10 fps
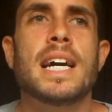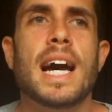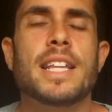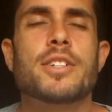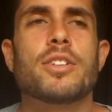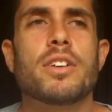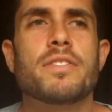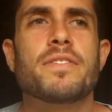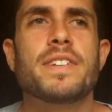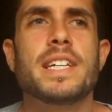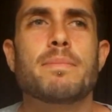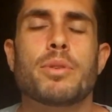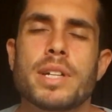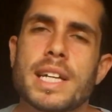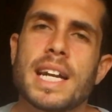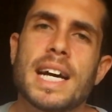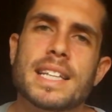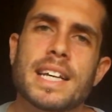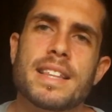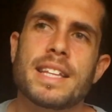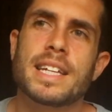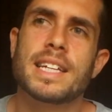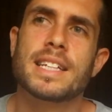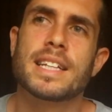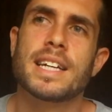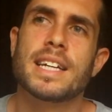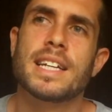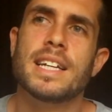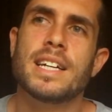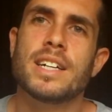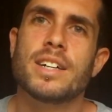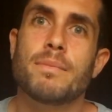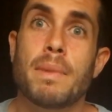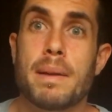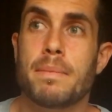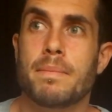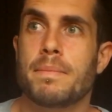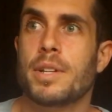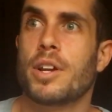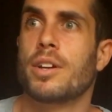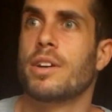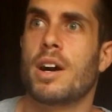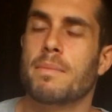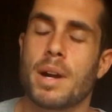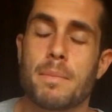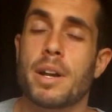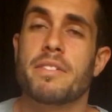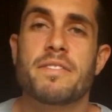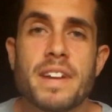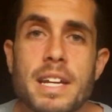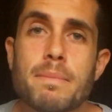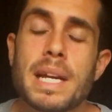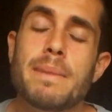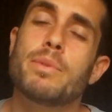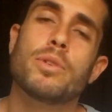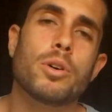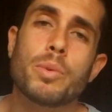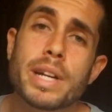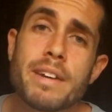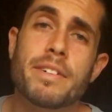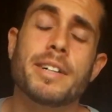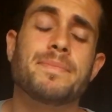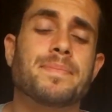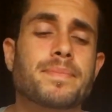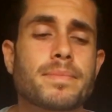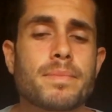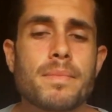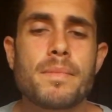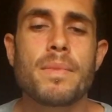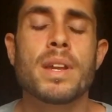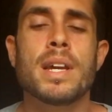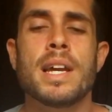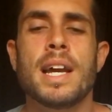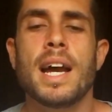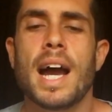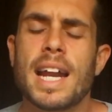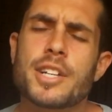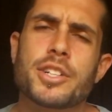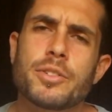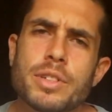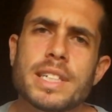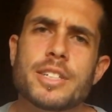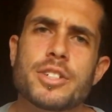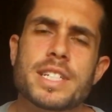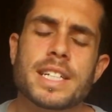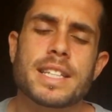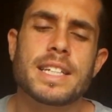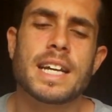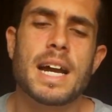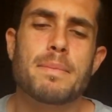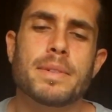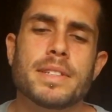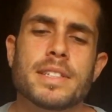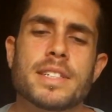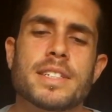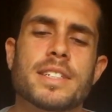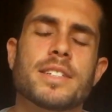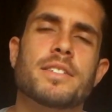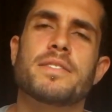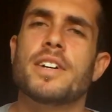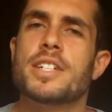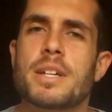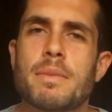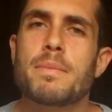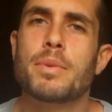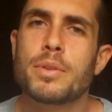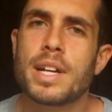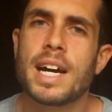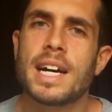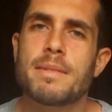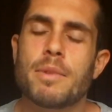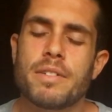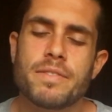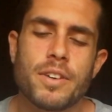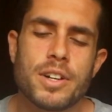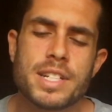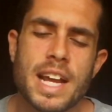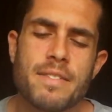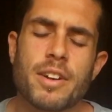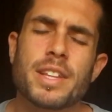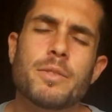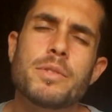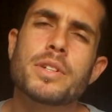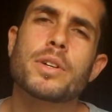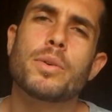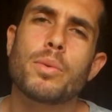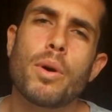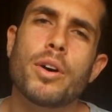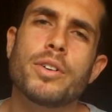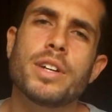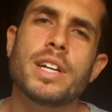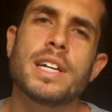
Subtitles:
And there's a lot of fear putting it out there, thinking that maybe, I might offend people or whatever. And actually a really interesting thing happened. The first time I put out my first ever, I think it was a quote.